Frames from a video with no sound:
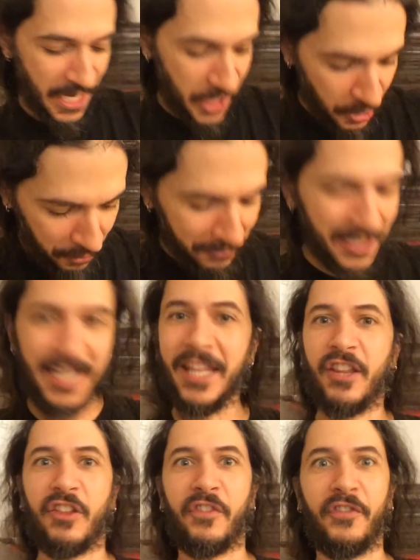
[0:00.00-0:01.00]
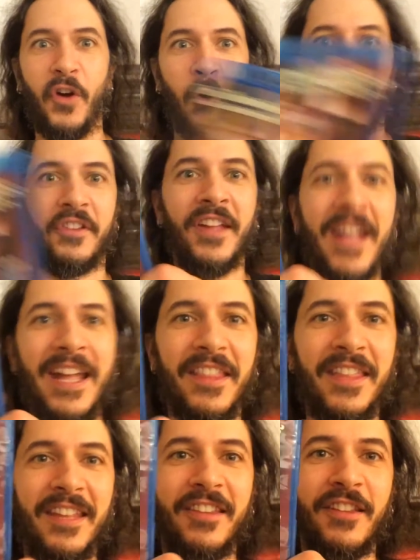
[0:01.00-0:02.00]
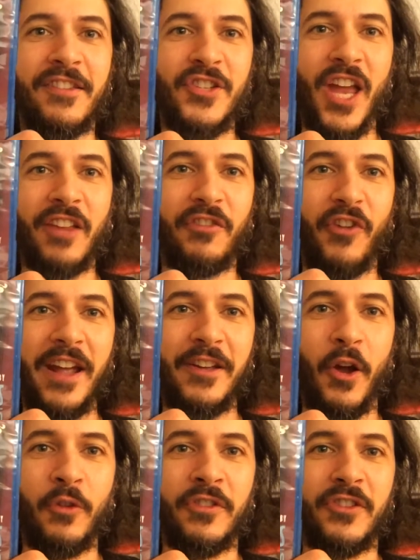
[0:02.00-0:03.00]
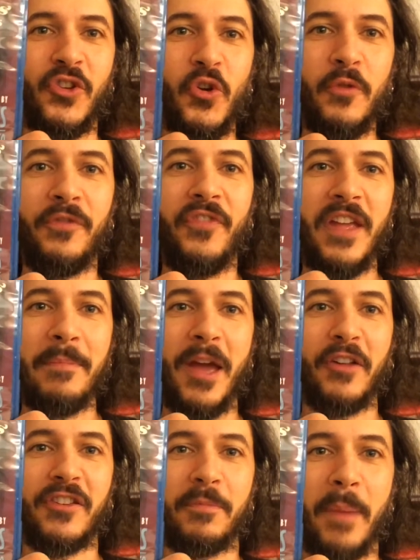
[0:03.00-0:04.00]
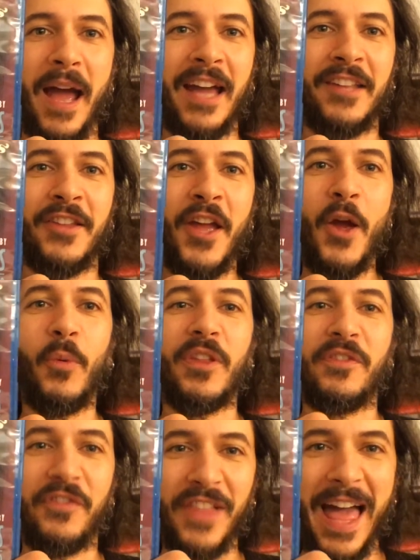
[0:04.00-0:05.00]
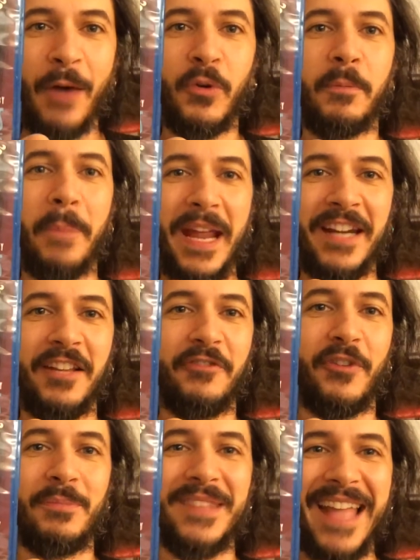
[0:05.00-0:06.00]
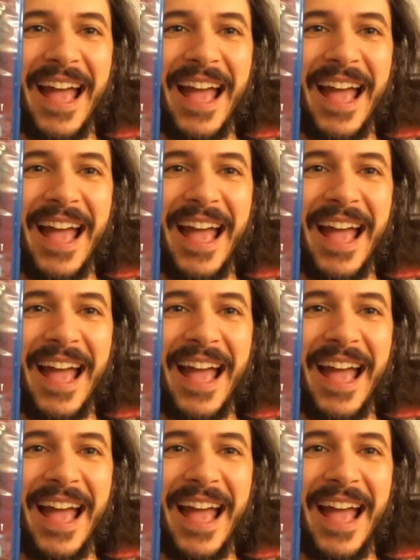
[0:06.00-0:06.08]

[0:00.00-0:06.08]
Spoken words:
Here it is, folks. This is Jess Franco's Two Female Spies with Flowered Panties from